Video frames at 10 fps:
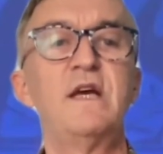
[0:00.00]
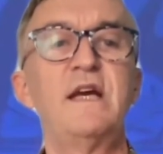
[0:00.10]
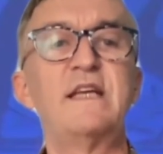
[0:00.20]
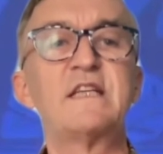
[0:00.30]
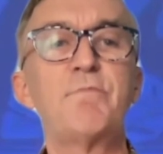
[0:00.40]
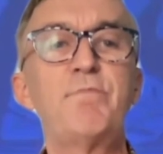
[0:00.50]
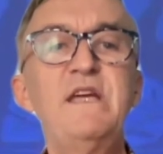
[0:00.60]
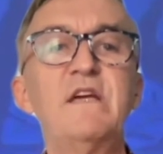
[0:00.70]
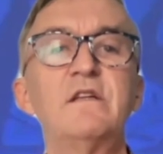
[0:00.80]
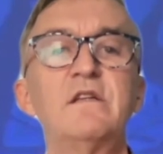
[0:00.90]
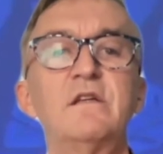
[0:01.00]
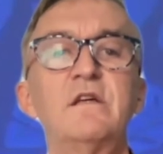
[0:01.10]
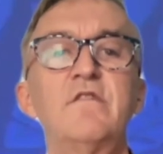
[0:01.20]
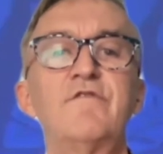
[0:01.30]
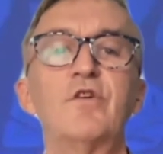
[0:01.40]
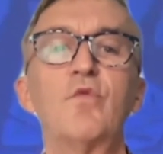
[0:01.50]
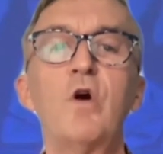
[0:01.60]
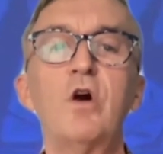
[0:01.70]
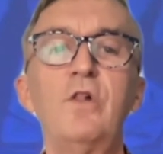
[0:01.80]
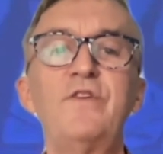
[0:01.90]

It is a beacon for a world